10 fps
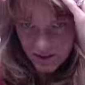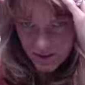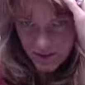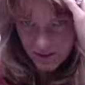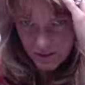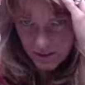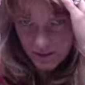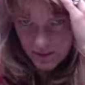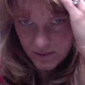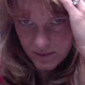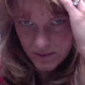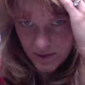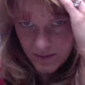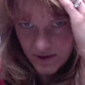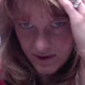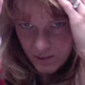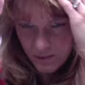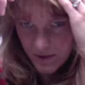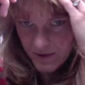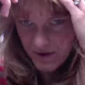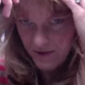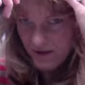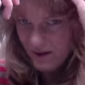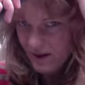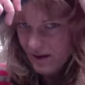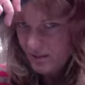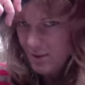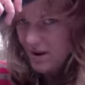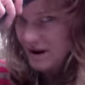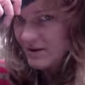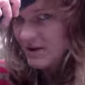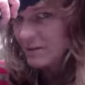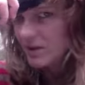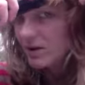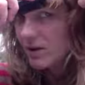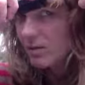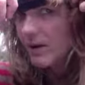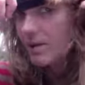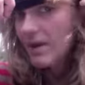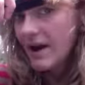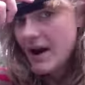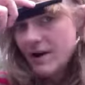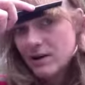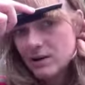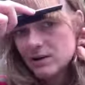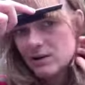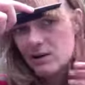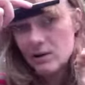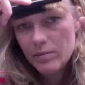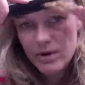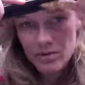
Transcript: Now, I'm gonna thicken my bangs up a little bit by adding a little bit